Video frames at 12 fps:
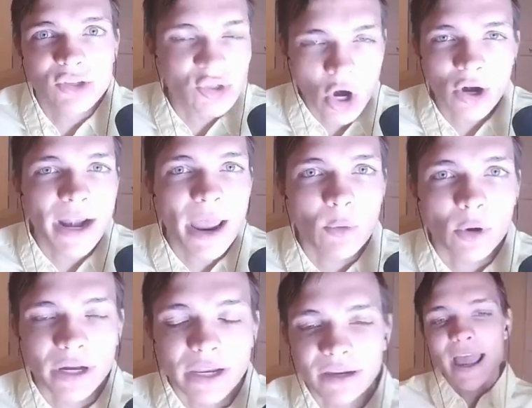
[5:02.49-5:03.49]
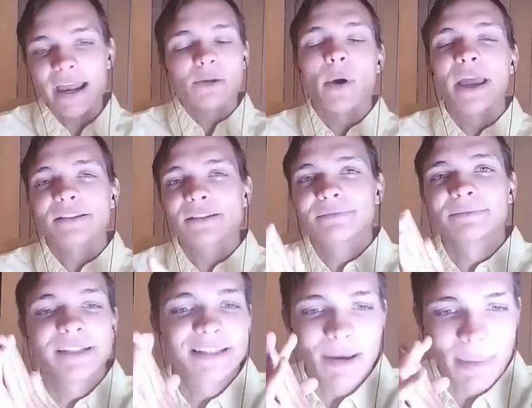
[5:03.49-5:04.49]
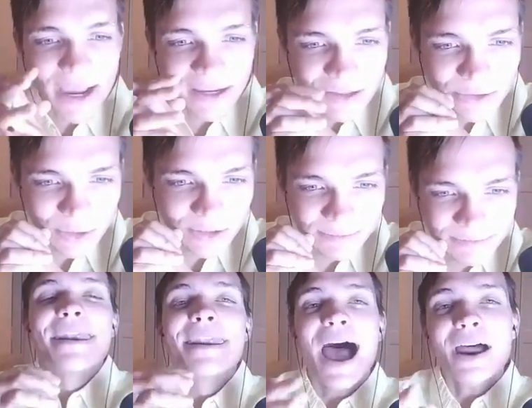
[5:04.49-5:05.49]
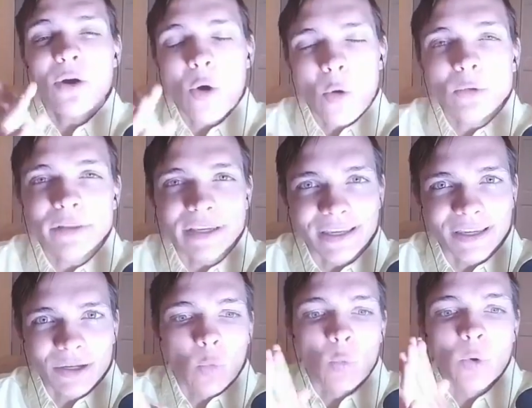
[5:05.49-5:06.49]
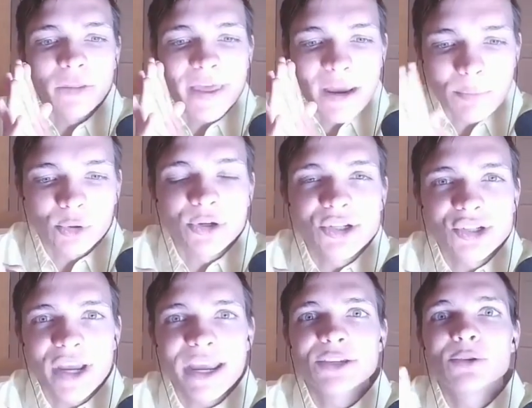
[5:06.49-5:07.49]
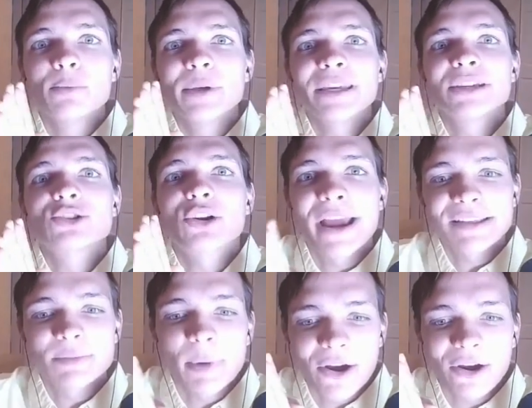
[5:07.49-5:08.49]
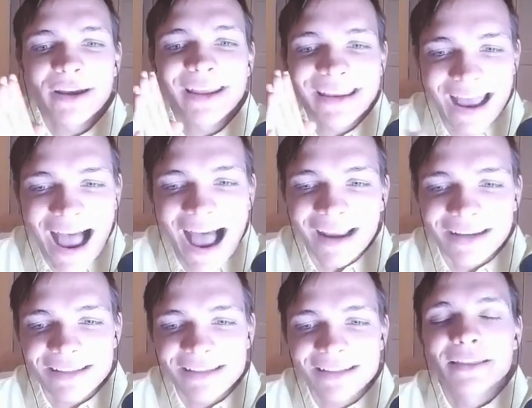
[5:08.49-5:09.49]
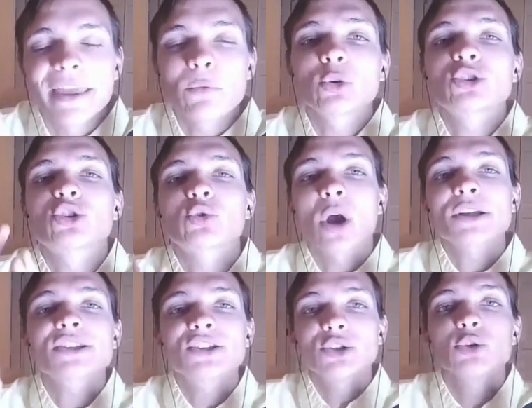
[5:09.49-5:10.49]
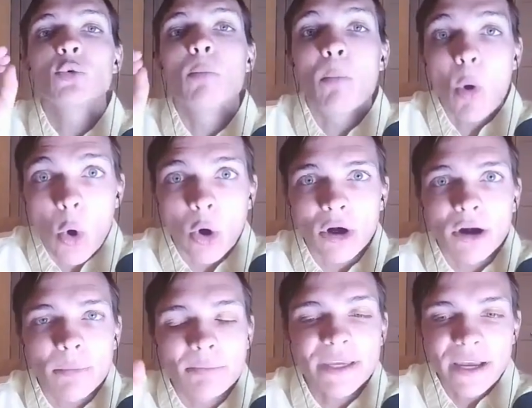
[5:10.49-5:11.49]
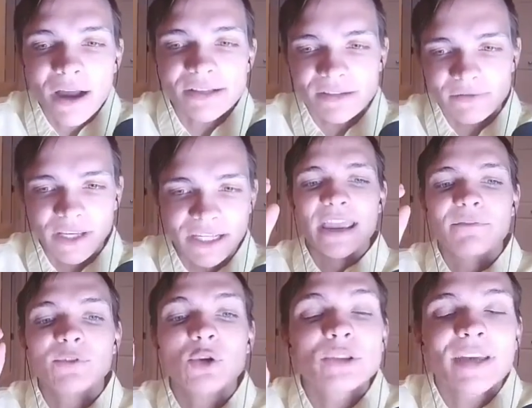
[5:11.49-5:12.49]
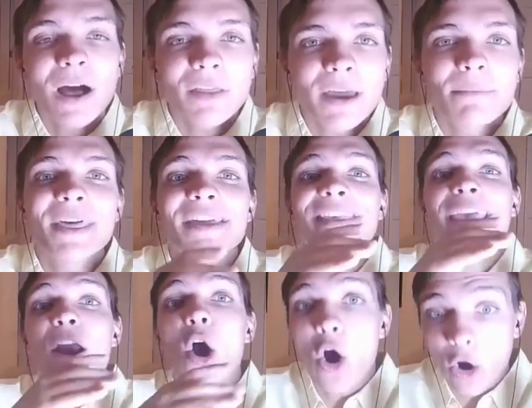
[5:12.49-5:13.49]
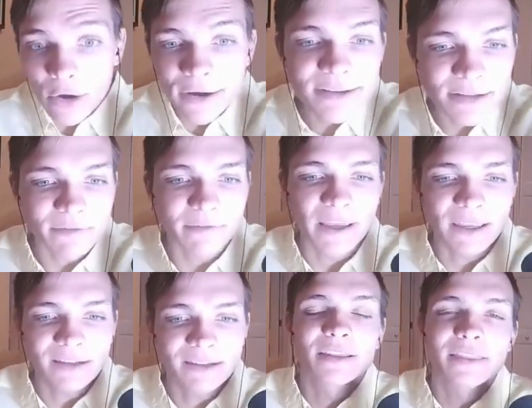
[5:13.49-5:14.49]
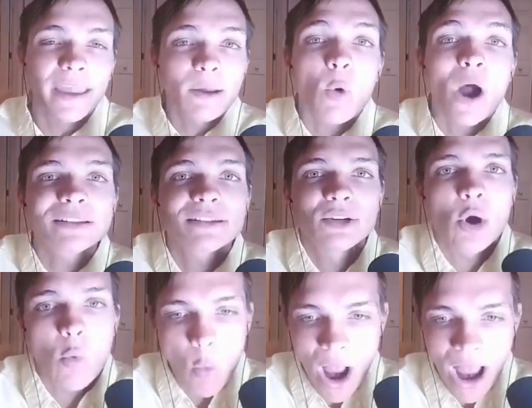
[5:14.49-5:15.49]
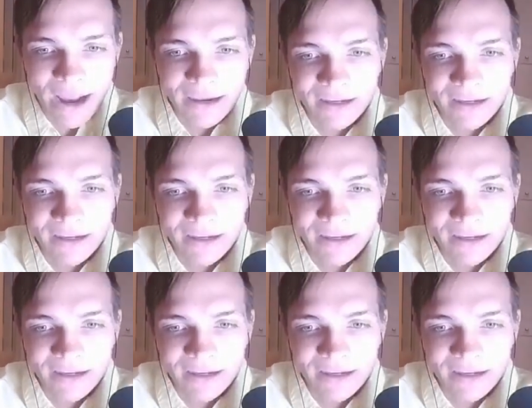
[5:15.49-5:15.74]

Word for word: Start networking. Anyways, let's get back into it. Not only will they appreciate you being transparent and honest, they will trust you more because of it. If you tell them that they aren't a fit, they want to know why.